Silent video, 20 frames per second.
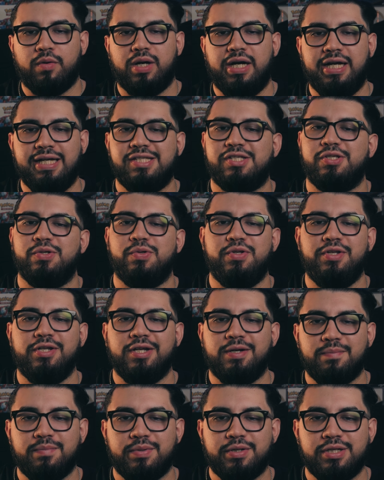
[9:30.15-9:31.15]
right, so
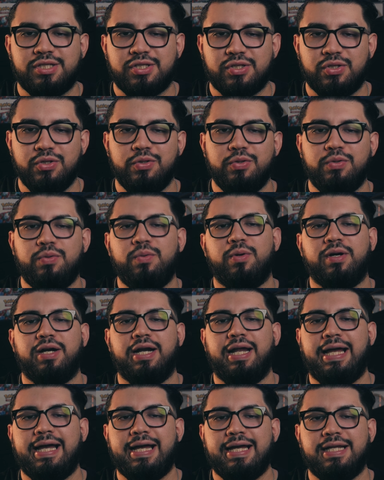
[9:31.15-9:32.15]
number 2, we're
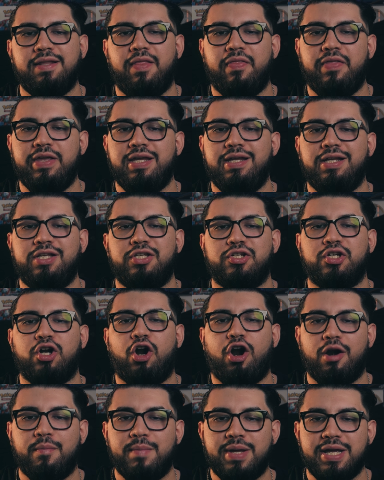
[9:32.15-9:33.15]
at the
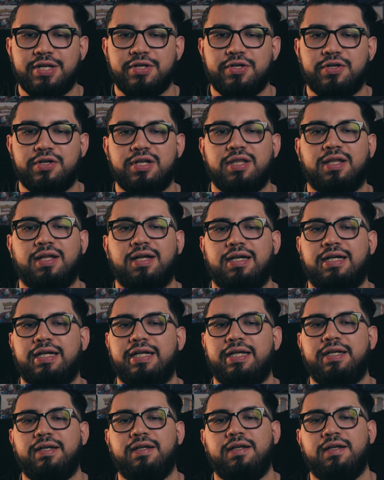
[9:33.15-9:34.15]
Charmander
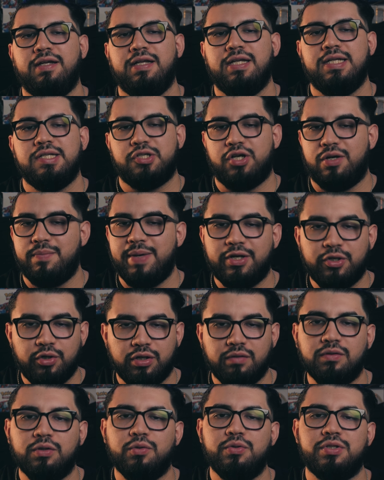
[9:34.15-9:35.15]
line, Charmander
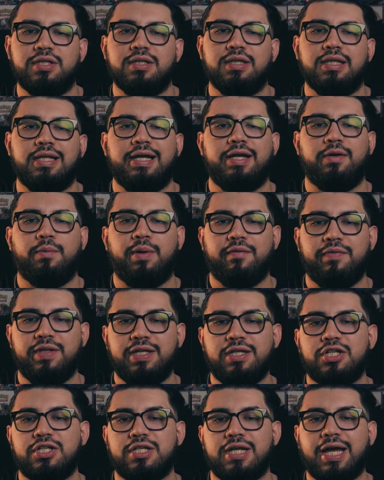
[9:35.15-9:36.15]
evolution line. We have
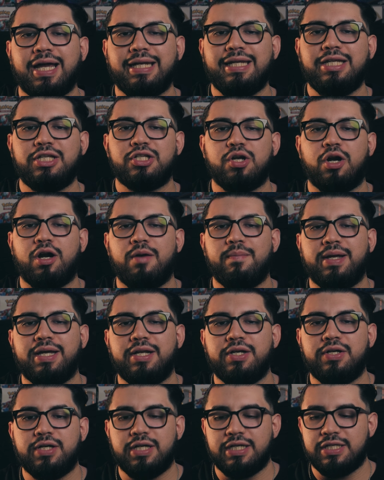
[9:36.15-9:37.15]
the shiny
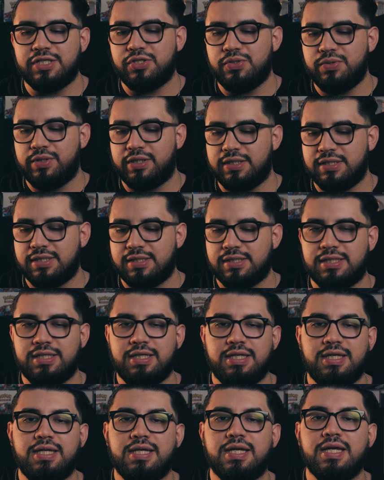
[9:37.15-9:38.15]
Charmander, as you can
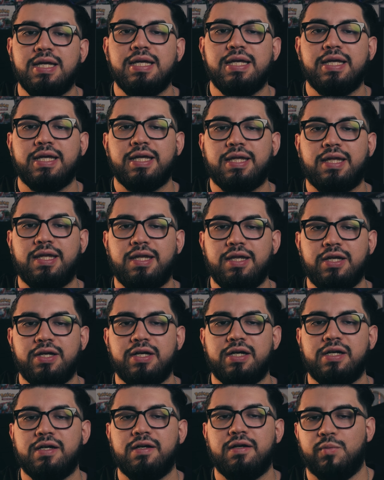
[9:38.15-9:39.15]
see
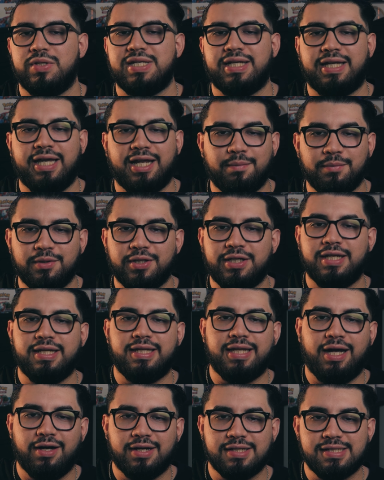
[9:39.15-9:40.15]
here. Once again, I'm looking
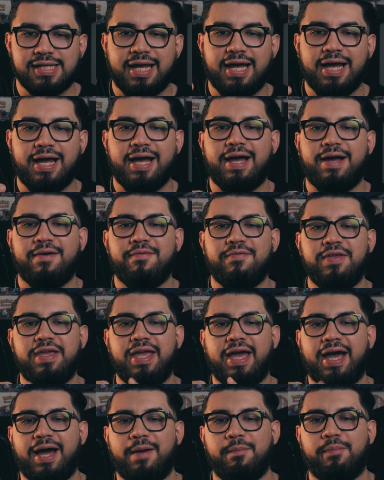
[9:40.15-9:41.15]
down because I have
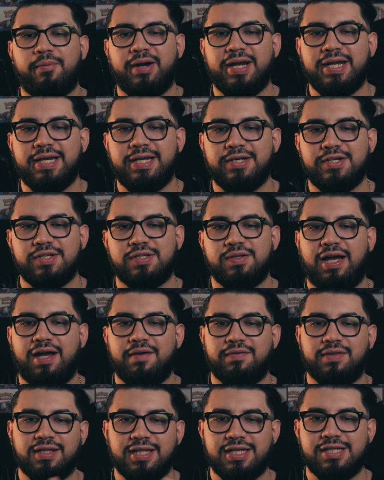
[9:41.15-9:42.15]
the app right here, so I
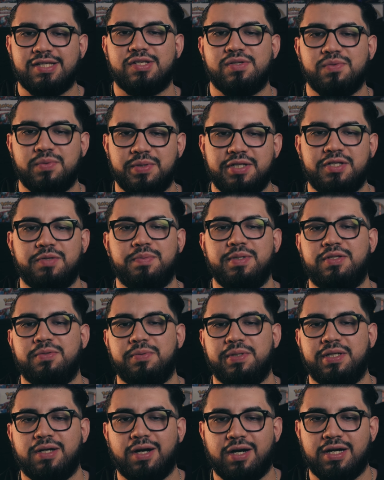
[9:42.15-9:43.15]
have to like switch
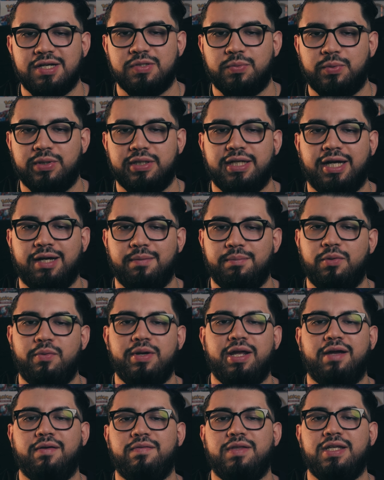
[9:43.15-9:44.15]
between cards and whatnot. But
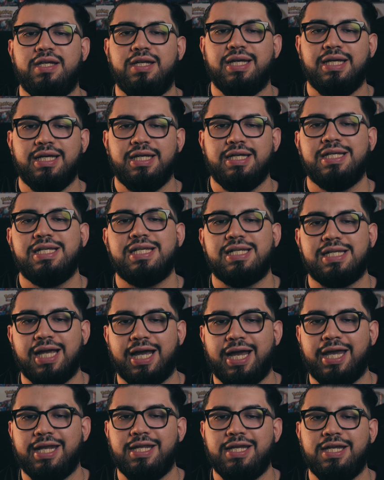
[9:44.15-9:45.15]
we have the
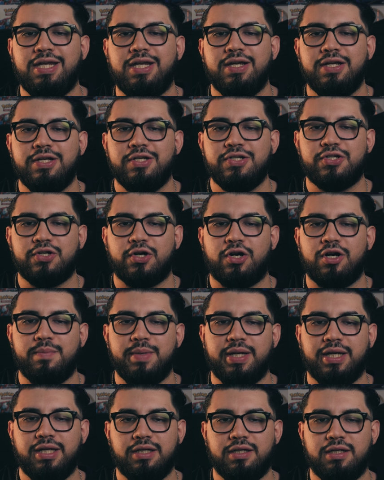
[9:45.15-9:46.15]
shiny
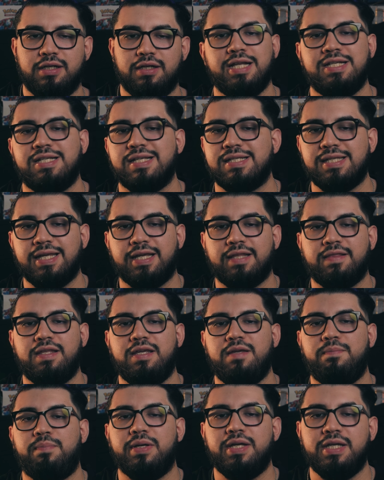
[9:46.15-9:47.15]
Charmander, and just like
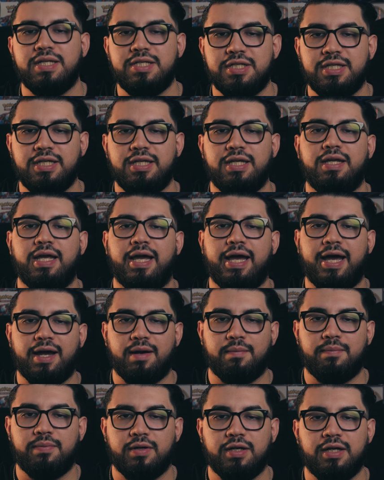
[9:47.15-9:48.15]
the Pidgey,
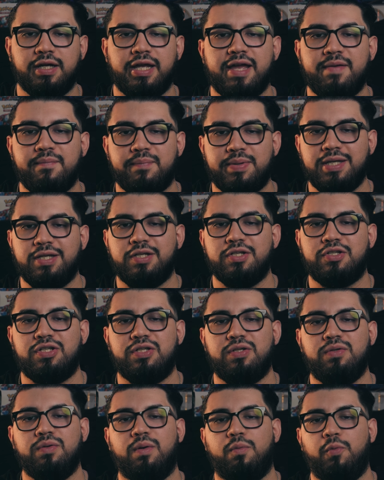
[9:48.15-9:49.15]
Abra, and
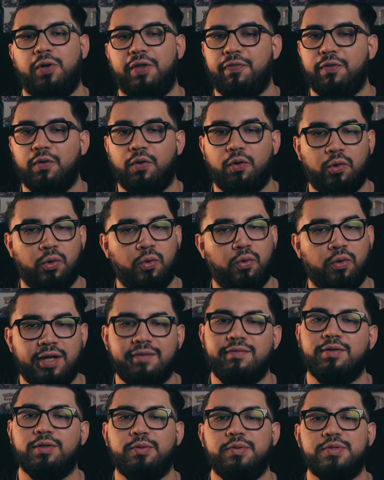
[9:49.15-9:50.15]
Pikachu, I want the whole
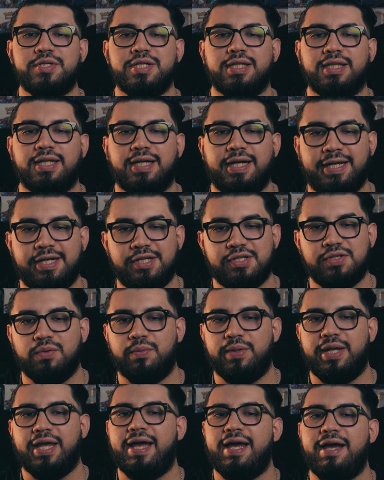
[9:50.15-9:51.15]
evolution line. So
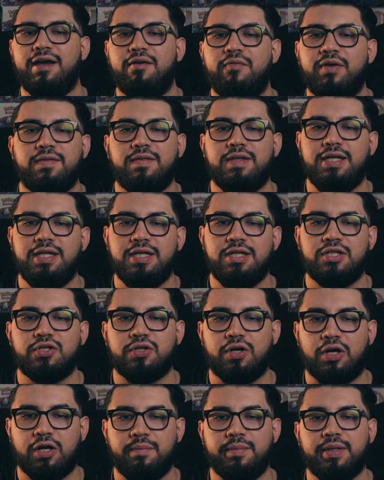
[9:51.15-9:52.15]
we have the
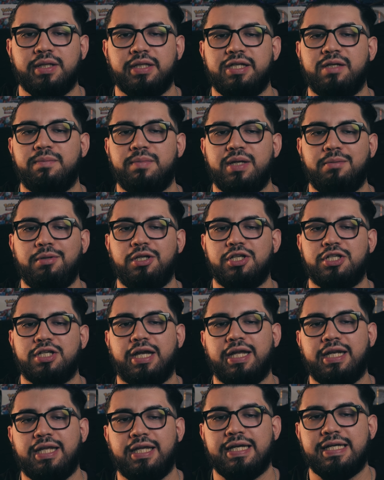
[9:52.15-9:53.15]
Charmeleon baby
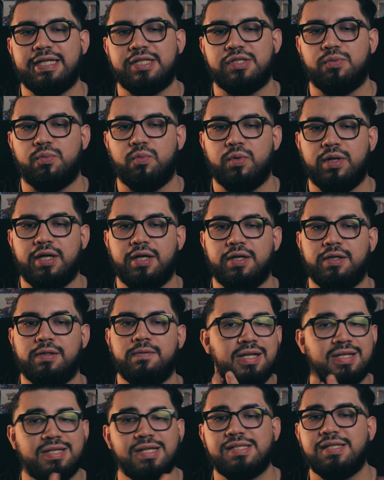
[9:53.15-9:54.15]
shiny as well.
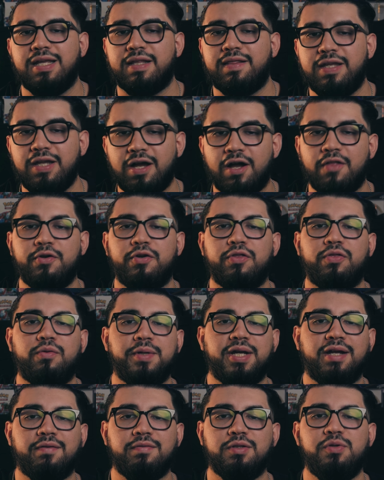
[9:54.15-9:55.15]
And just like the other
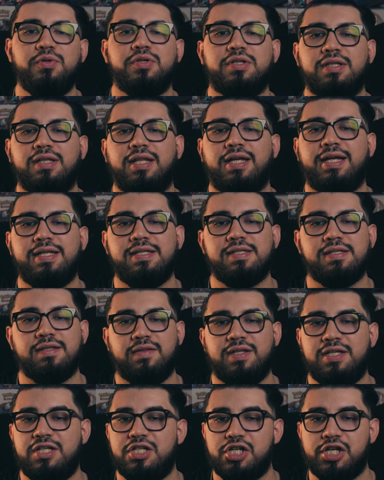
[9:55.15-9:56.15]
3 evolution lines,
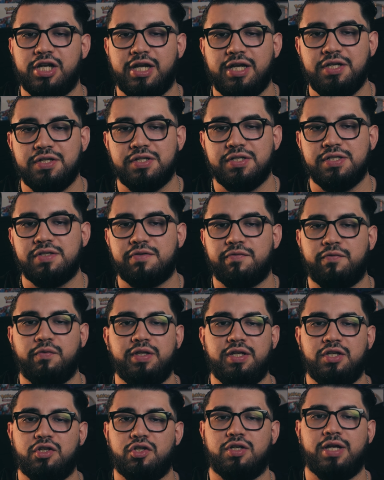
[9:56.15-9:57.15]
the changes for
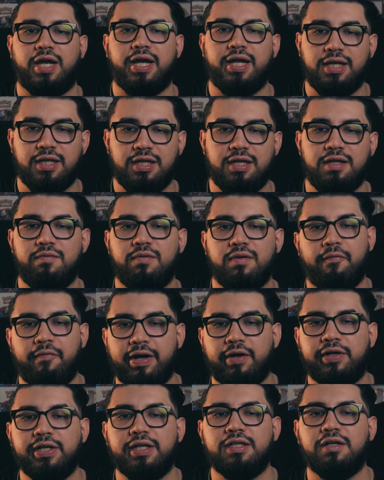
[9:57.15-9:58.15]
the shiny
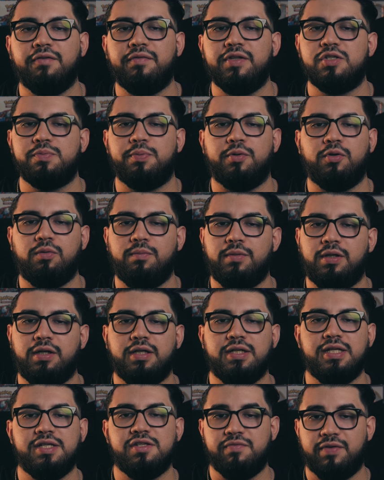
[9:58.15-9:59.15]
variant of these
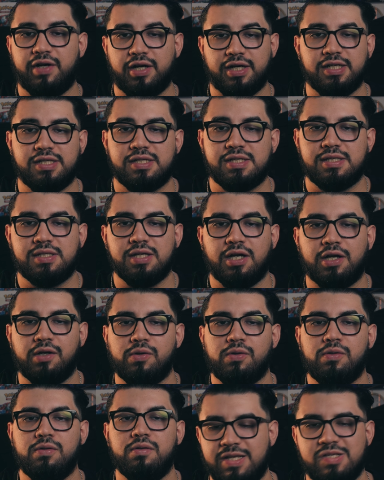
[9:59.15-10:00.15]
Pokemon is very
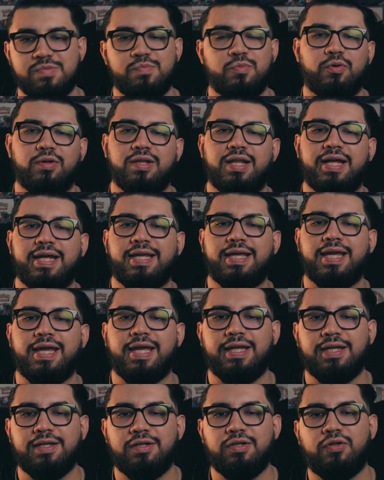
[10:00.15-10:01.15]
subtle. It's more like
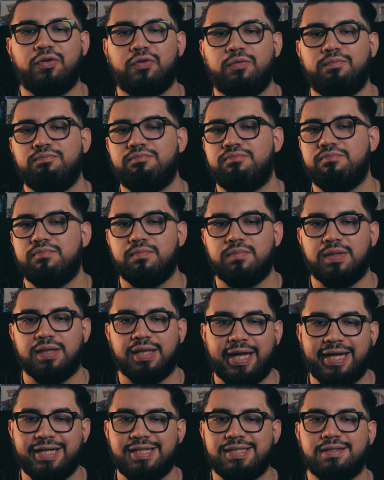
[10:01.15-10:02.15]
a
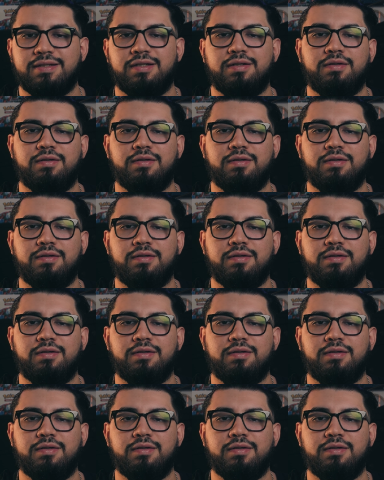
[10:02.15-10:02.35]
light